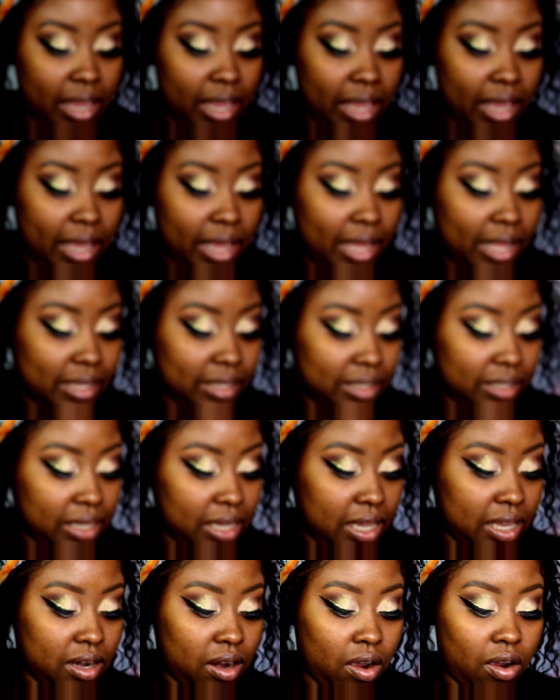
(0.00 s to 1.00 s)
And
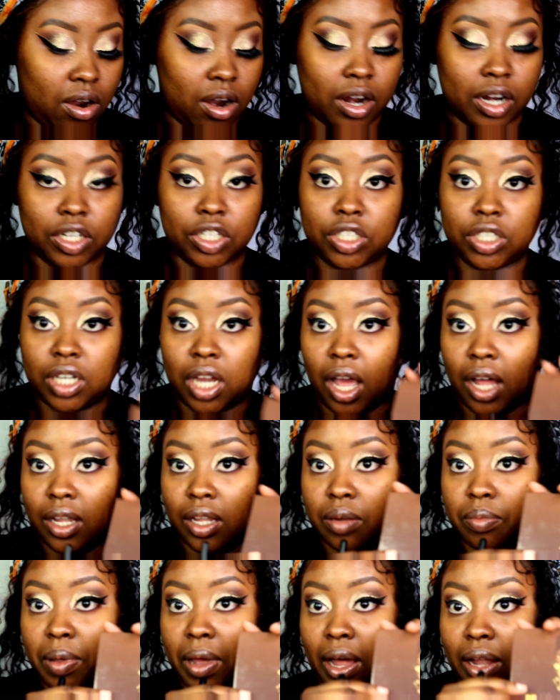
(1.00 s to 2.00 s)
in our
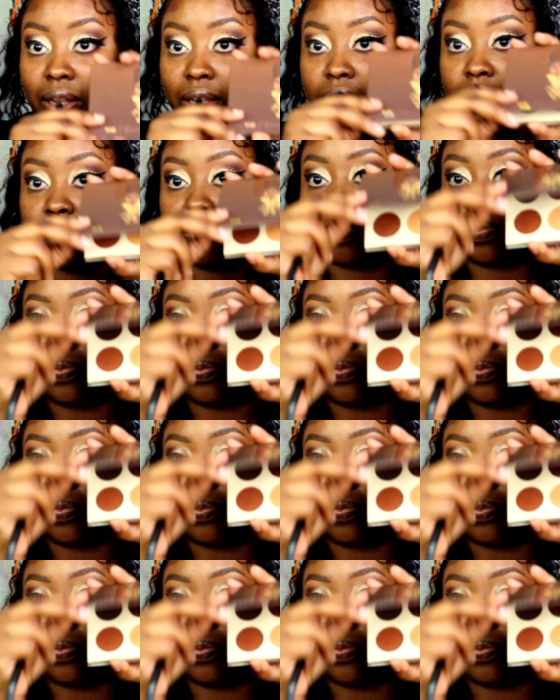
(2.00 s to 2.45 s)
chocolate palette,